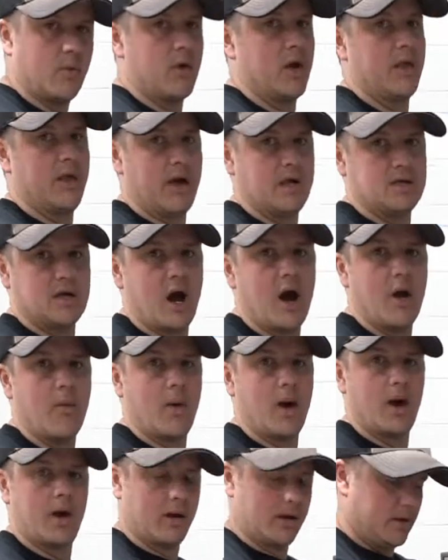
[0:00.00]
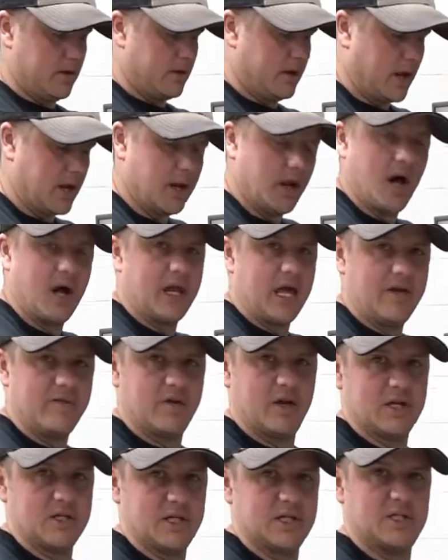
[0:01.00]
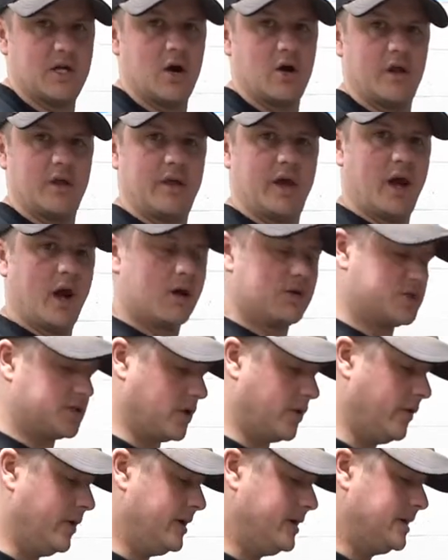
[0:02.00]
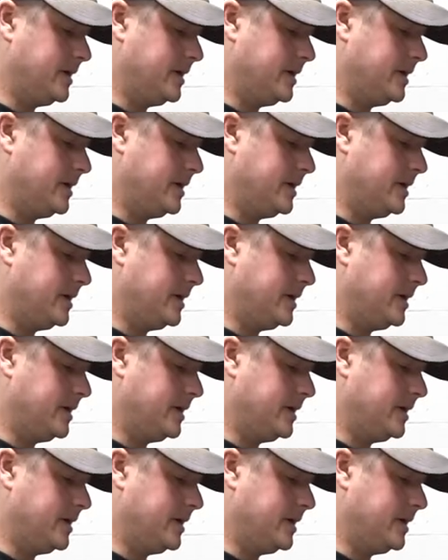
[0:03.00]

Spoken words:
rid of that tire wear and unevenness that's already there. So.